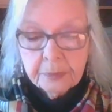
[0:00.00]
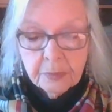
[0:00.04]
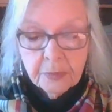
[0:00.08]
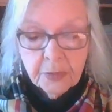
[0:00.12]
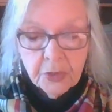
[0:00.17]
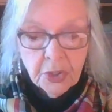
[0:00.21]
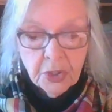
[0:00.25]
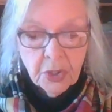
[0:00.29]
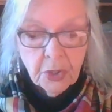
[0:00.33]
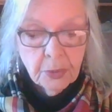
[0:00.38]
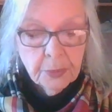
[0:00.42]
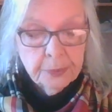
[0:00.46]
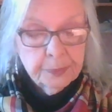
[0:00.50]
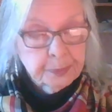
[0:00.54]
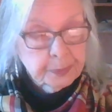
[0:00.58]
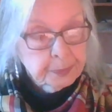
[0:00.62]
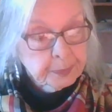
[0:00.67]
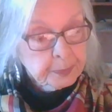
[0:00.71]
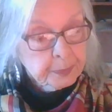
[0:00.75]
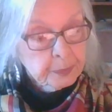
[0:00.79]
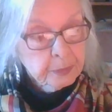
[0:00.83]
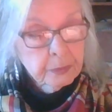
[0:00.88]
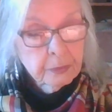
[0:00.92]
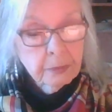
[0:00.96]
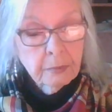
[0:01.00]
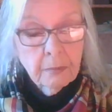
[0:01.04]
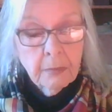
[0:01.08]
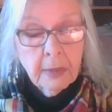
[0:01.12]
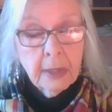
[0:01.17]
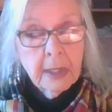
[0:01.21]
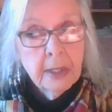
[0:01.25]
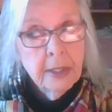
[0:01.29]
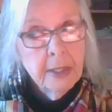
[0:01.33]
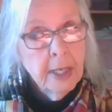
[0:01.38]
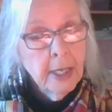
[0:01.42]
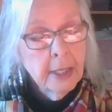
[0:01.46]
So
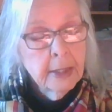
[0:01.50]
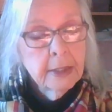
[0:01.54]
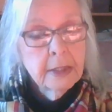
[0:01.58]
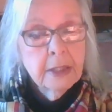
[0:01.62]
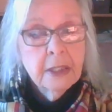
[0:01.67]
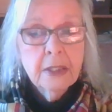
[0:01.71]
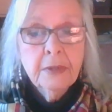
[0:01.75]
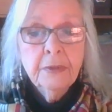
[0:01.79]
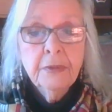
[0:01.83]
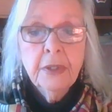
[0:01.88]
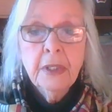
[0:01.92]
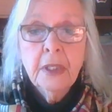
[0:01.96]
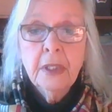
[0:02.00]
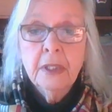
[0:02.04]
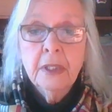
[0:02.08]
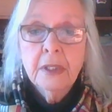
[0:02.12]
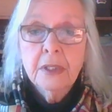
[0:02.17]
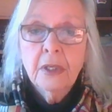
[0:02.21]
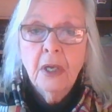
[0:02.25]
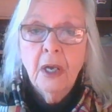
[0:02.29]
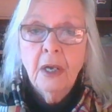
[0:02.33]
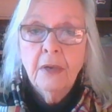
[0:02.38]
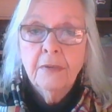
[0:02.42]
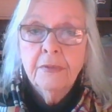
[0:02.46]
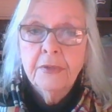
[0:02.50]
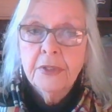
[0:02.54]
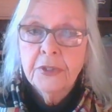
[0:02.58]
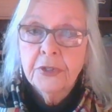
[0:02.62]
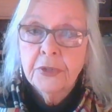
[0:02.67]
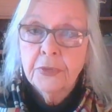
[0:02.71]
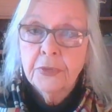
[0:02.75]
negativity is often